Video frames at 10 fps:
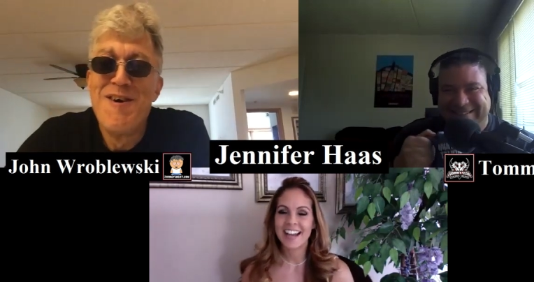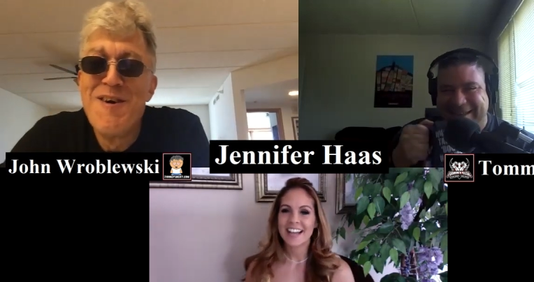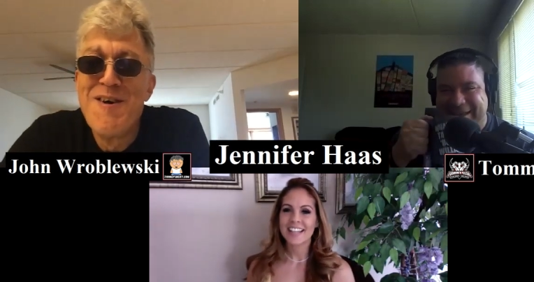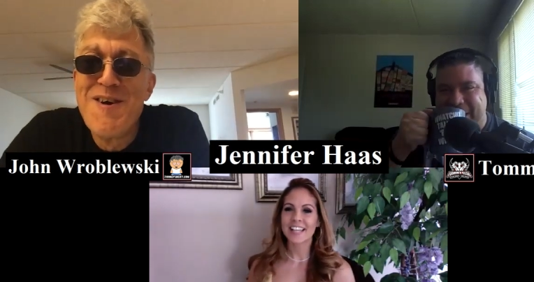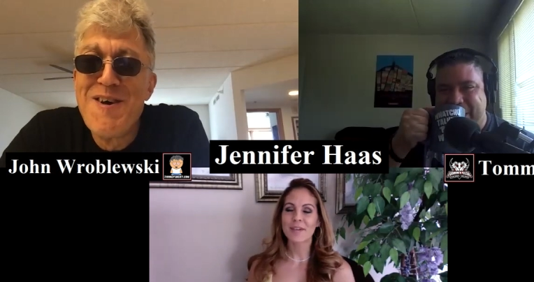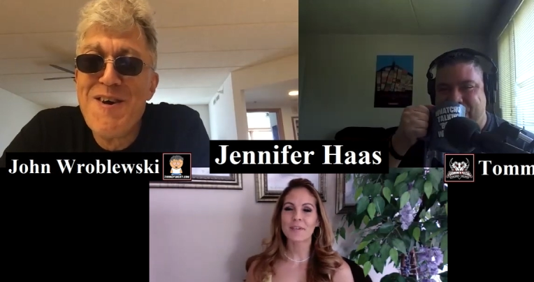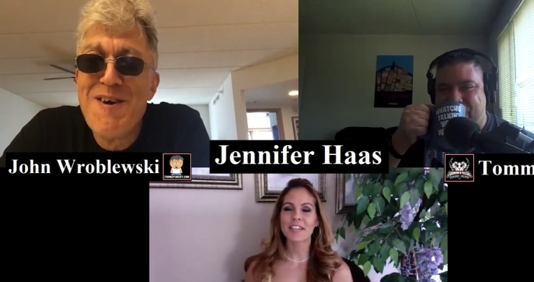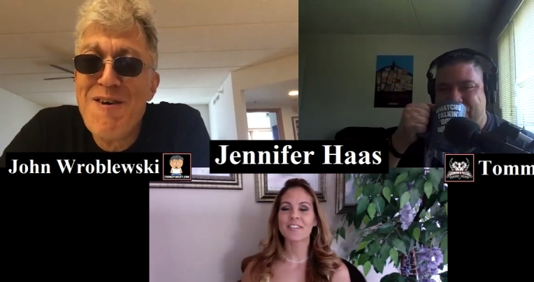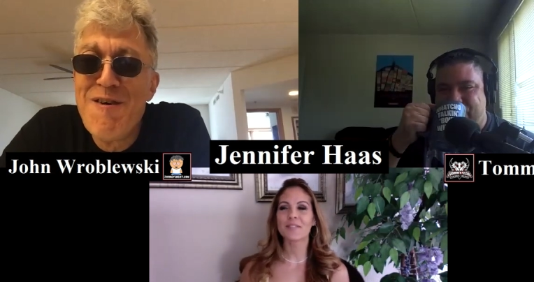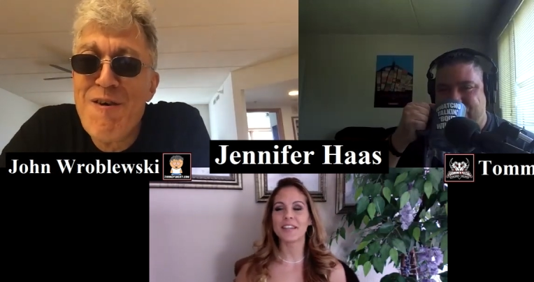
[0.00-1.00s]
Speaker 1: like we
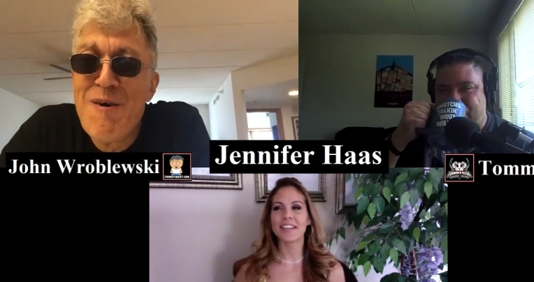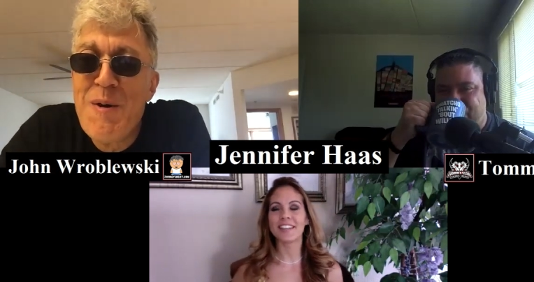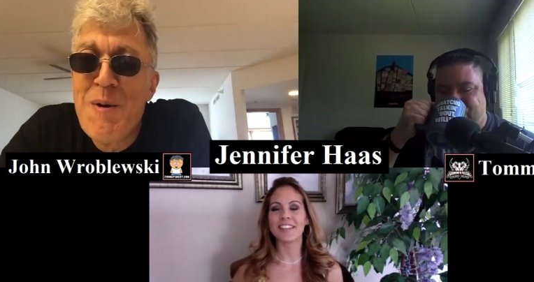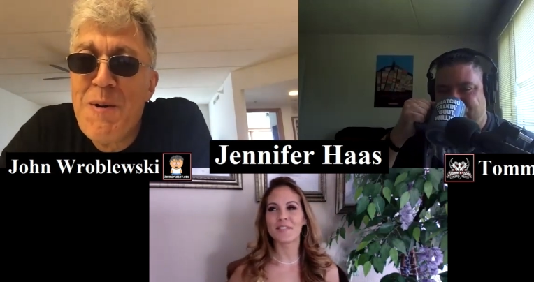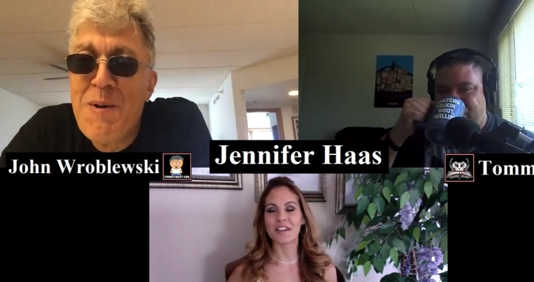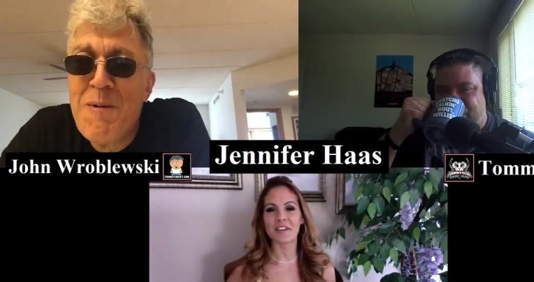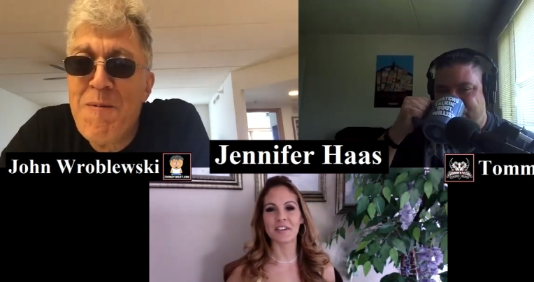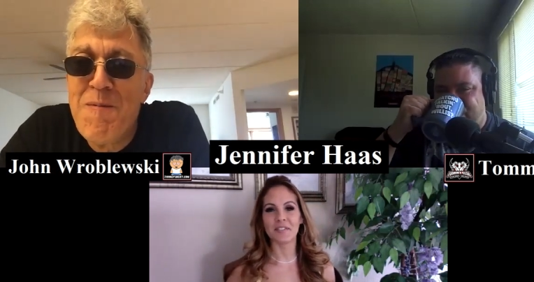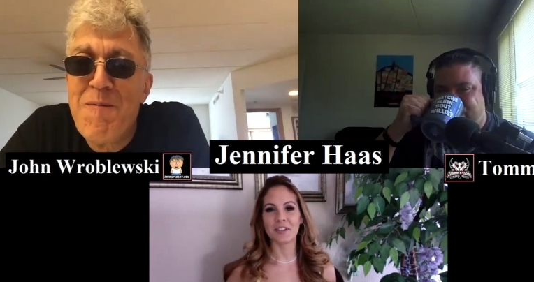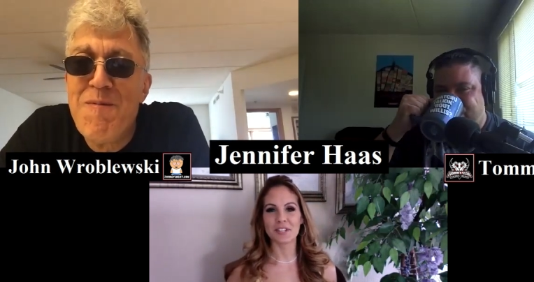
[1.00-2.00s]
we the very
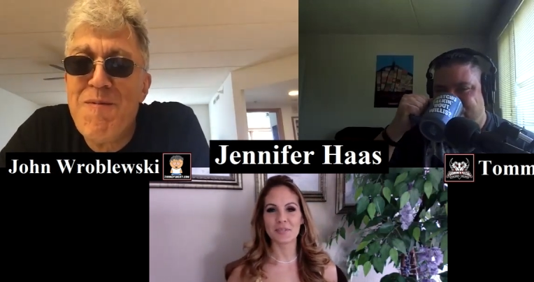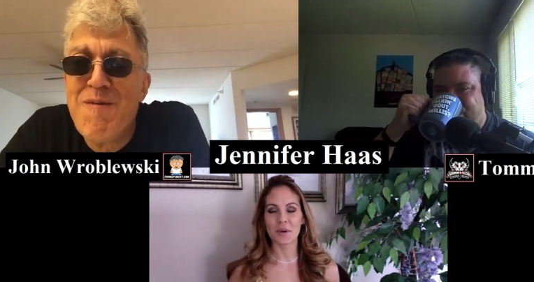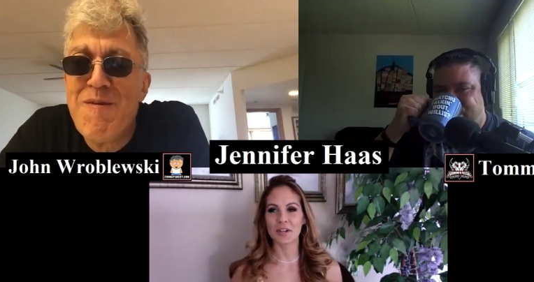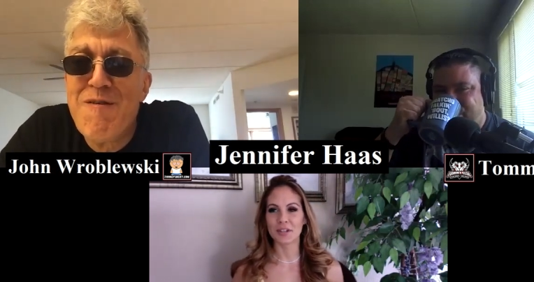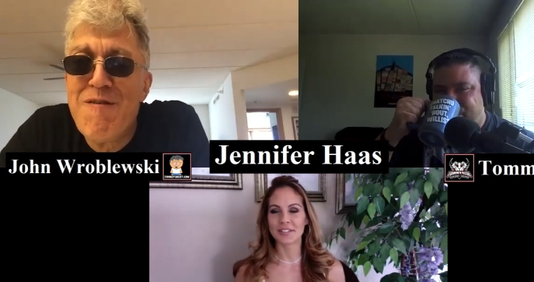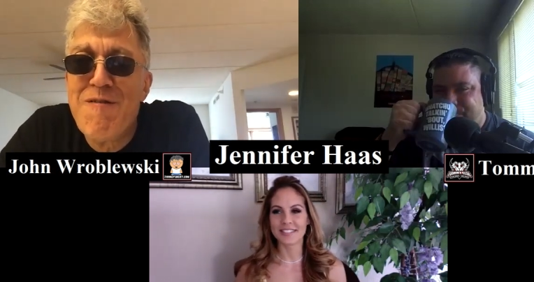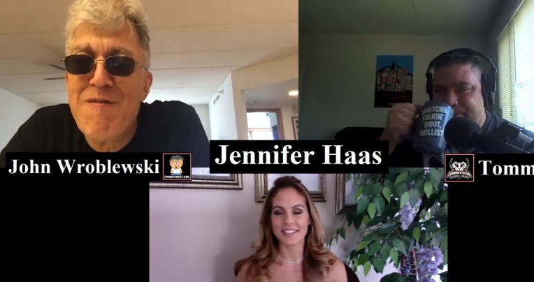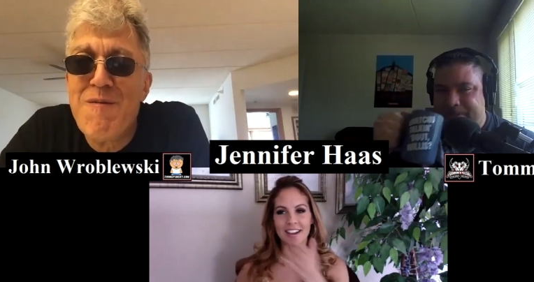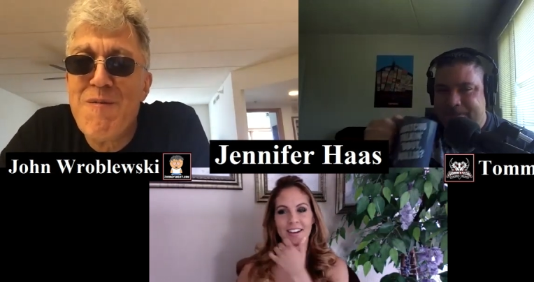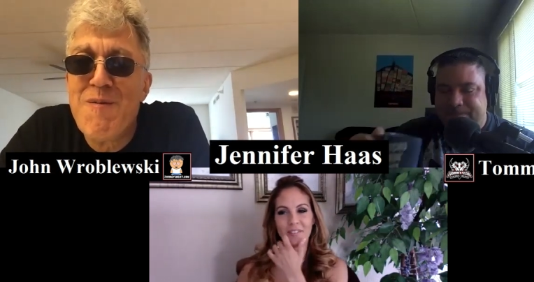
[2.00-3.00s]
first post,
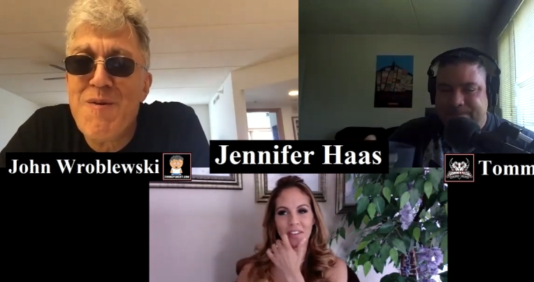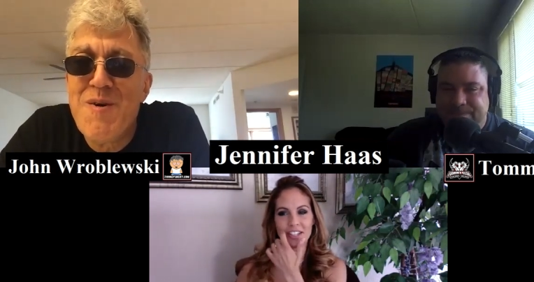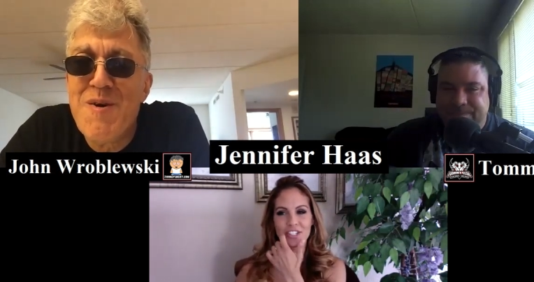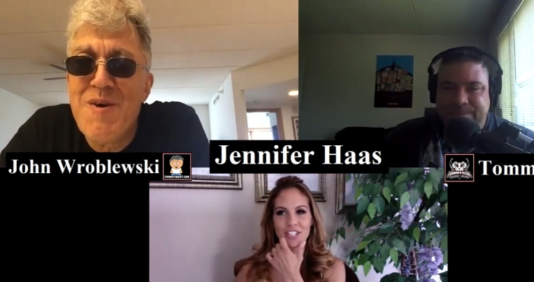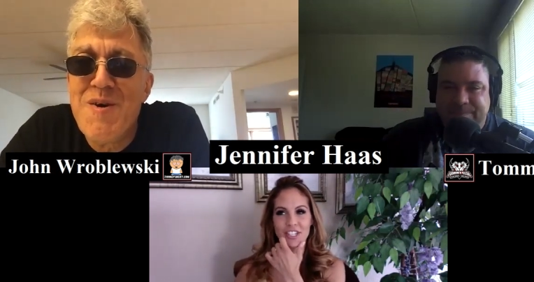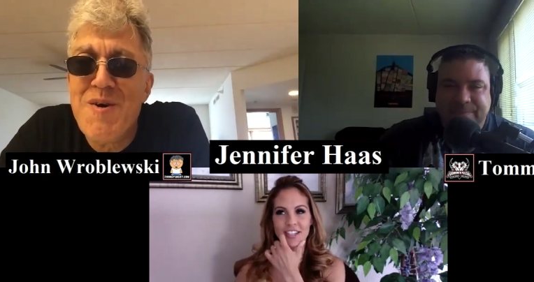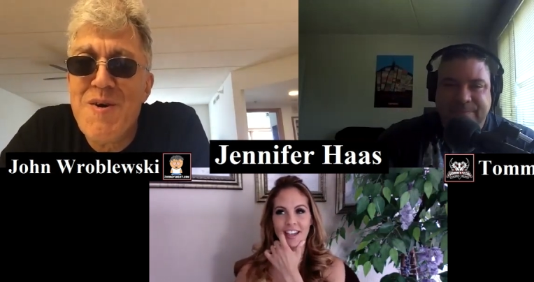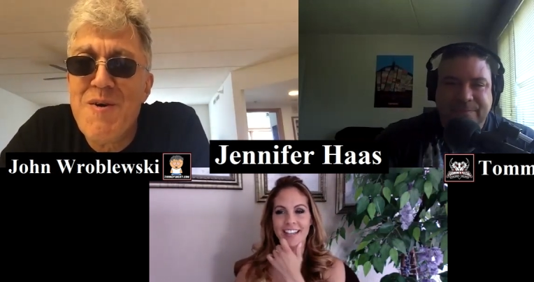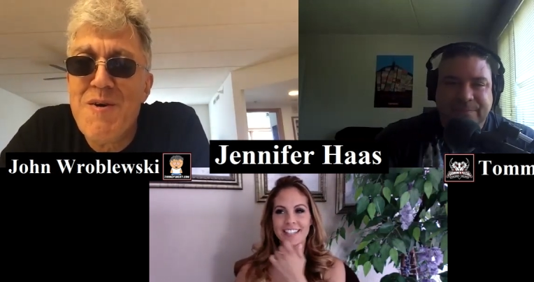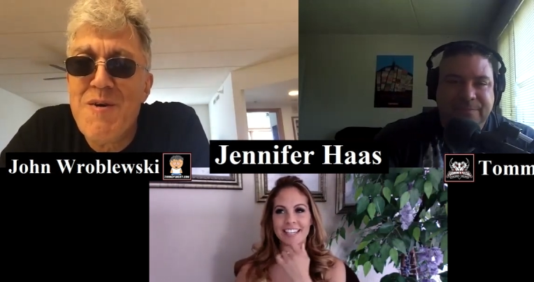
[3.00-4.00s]
um, she
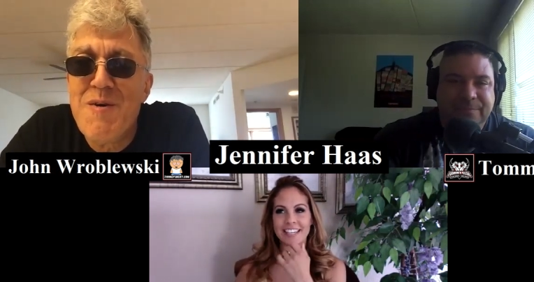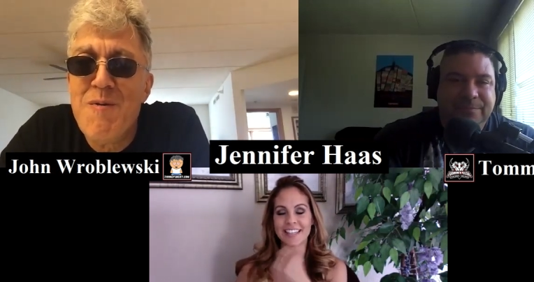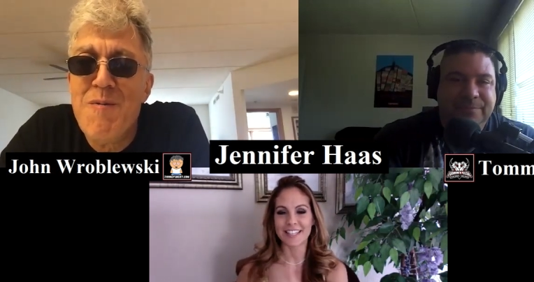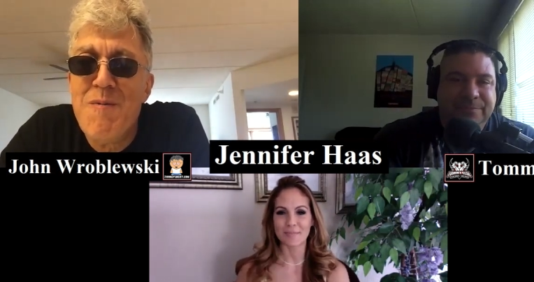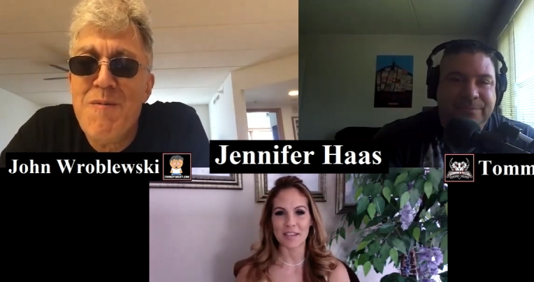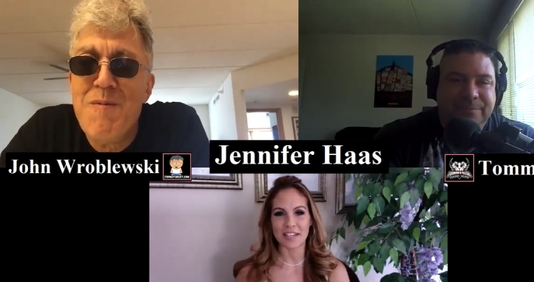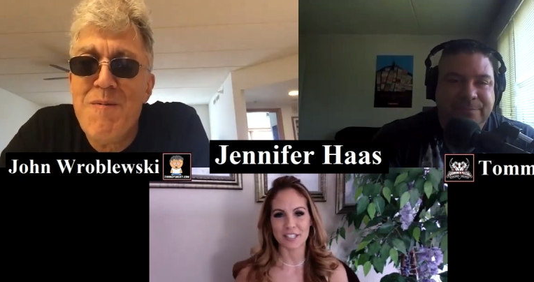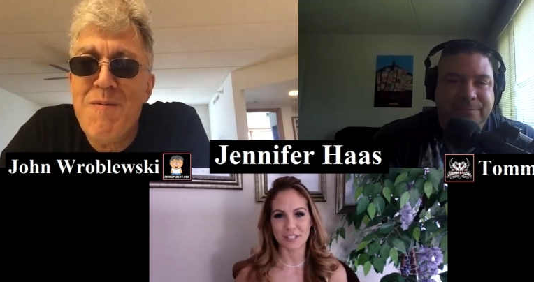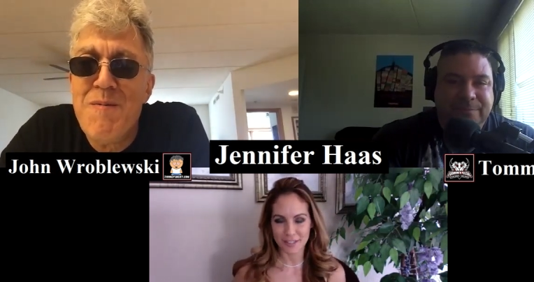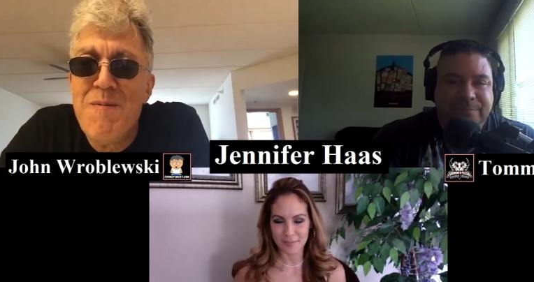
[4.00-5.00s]
had taken this
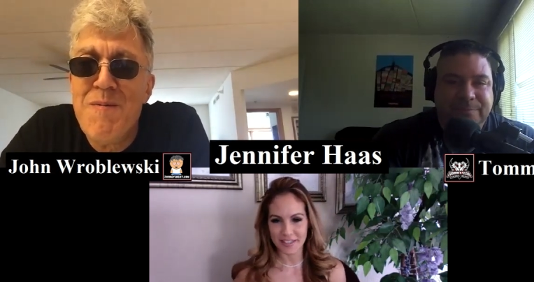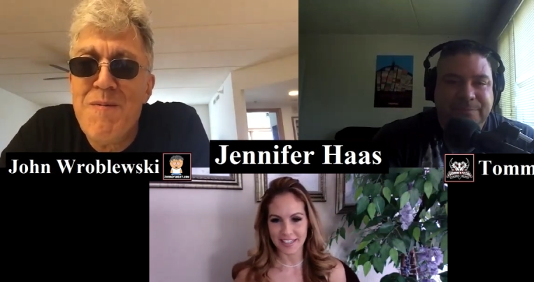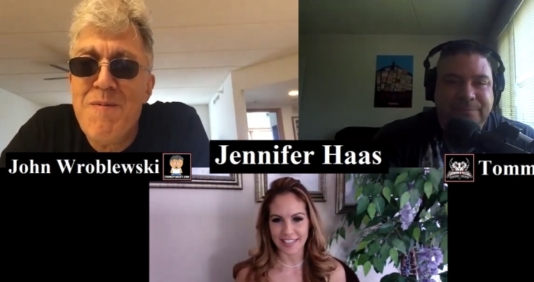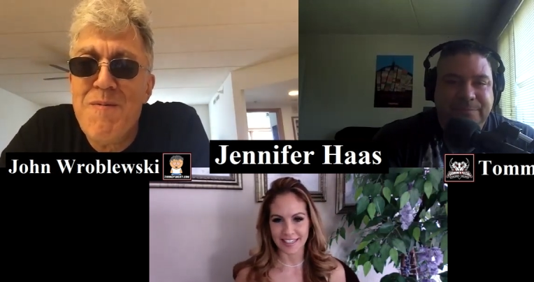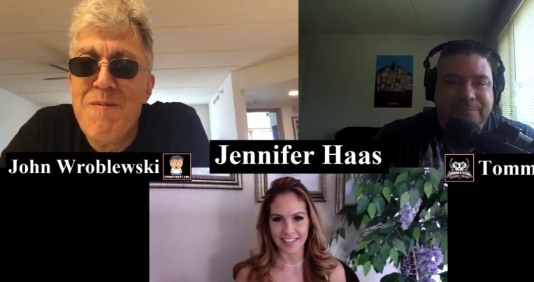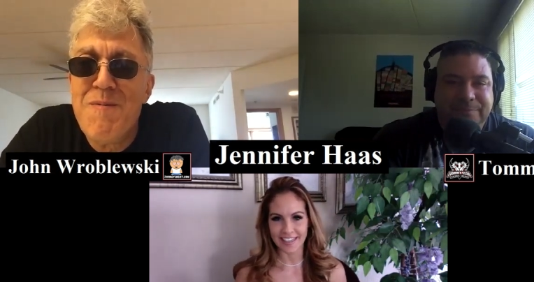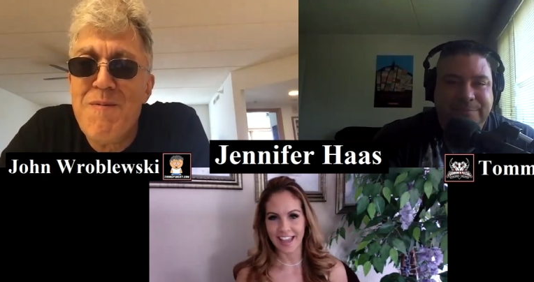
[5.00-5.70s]
picture in a bikini,